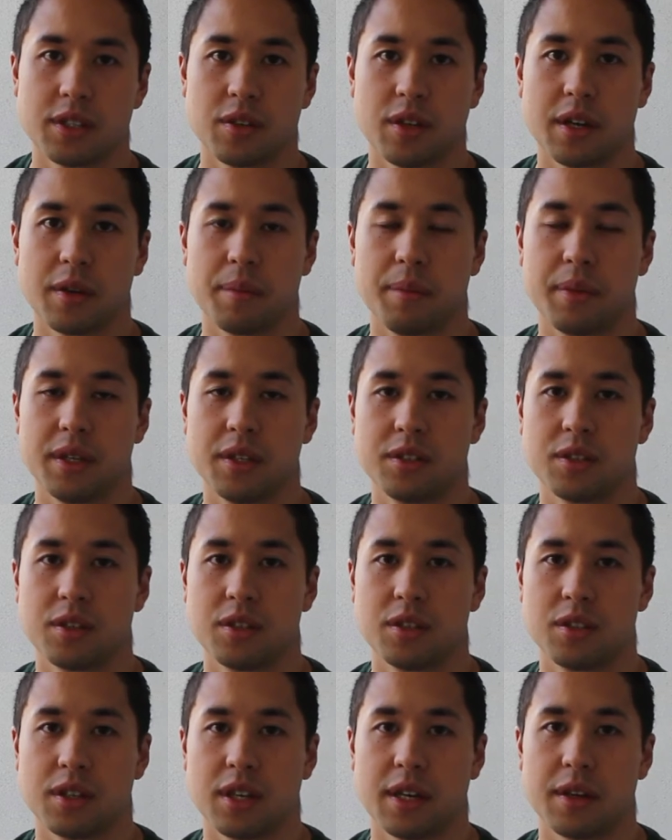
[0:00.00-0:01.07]
So like be sure
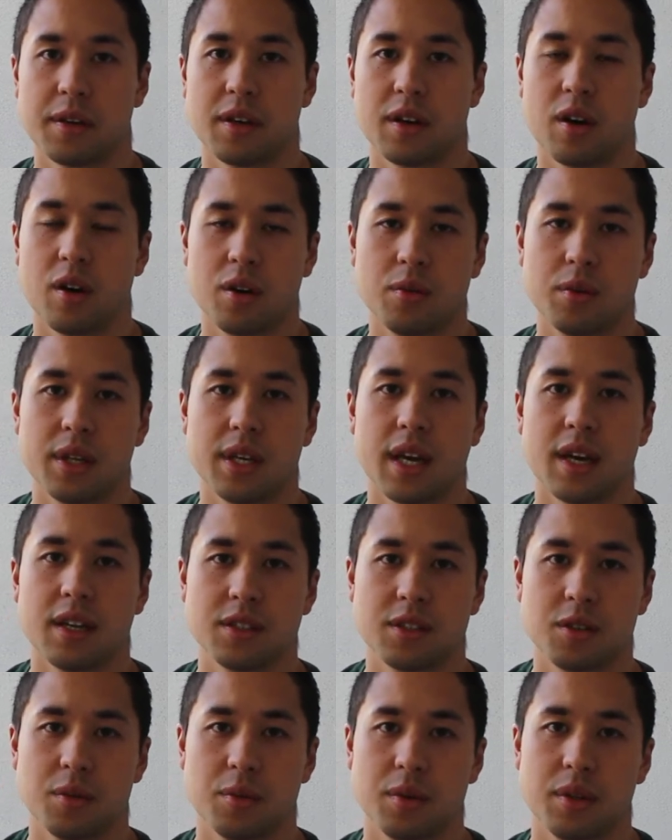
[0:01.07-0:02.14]
to like only
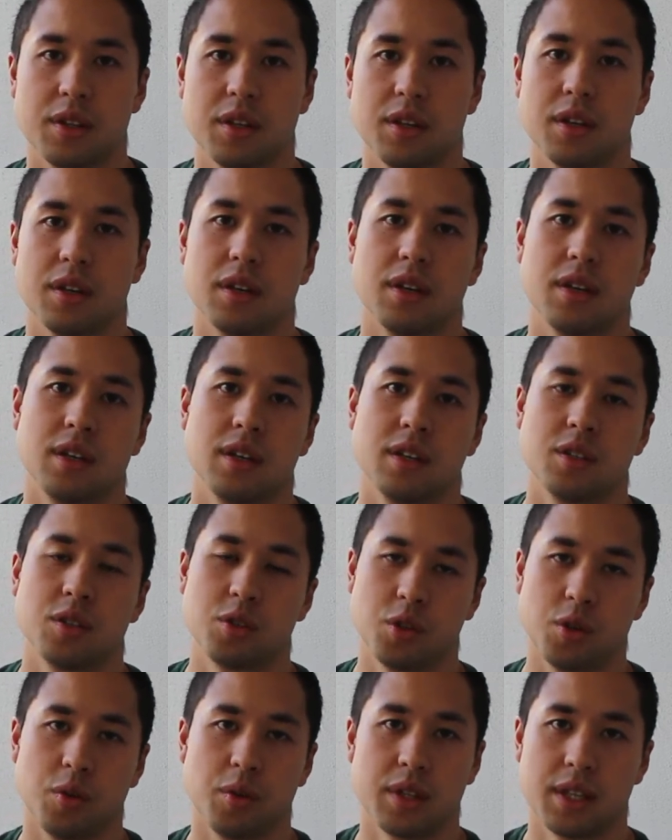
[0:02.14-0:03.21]
answer with the
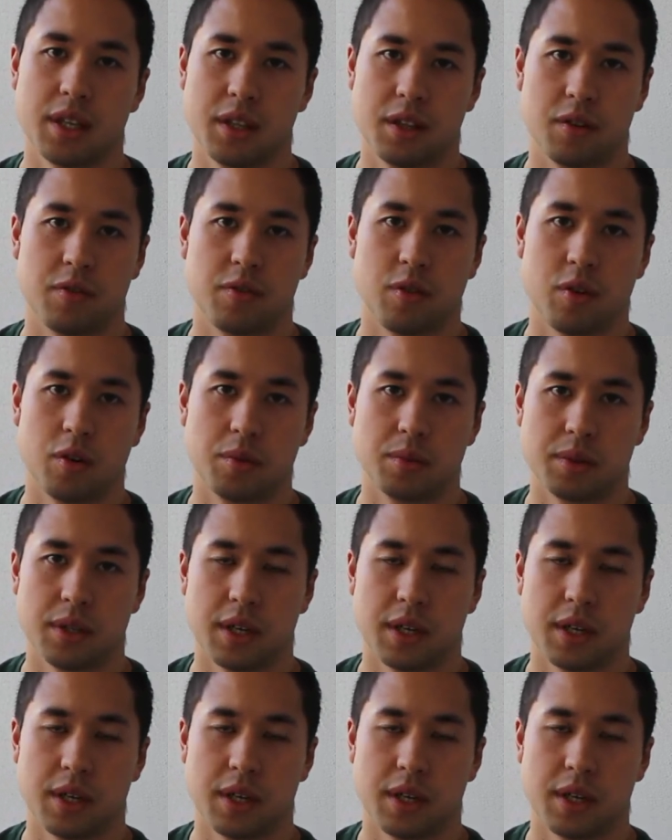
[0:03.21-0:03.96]
truth in the form.